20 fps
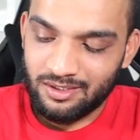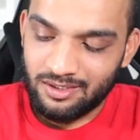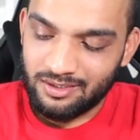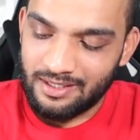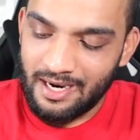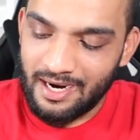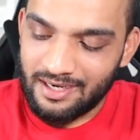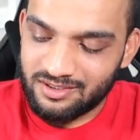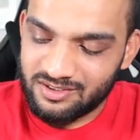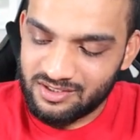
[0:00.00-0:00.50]

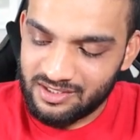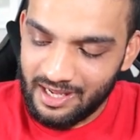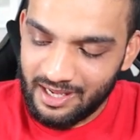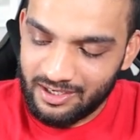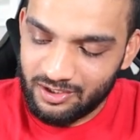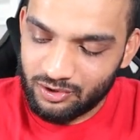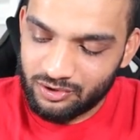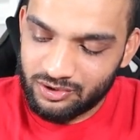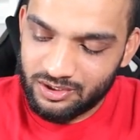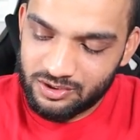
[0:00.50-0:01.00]
In that
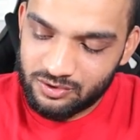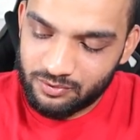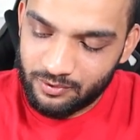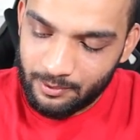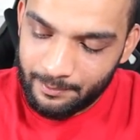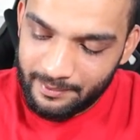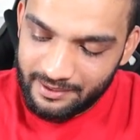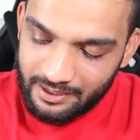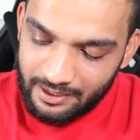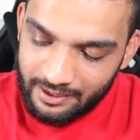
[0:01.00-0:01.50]
scenario, this
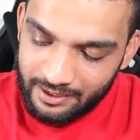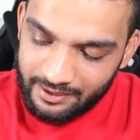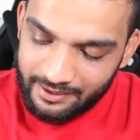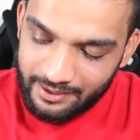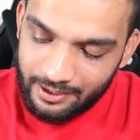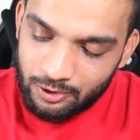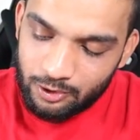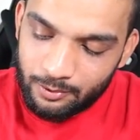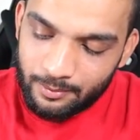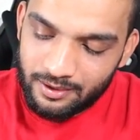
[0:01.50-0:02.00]
will be
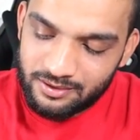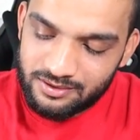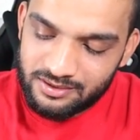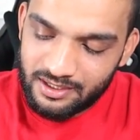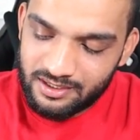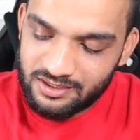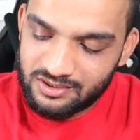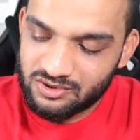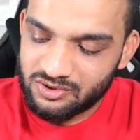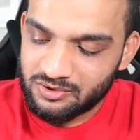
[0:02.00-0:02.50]
taking 10 to the power
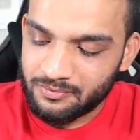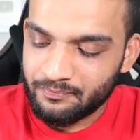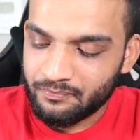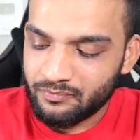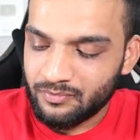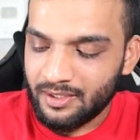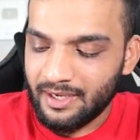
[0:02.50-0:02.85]
6,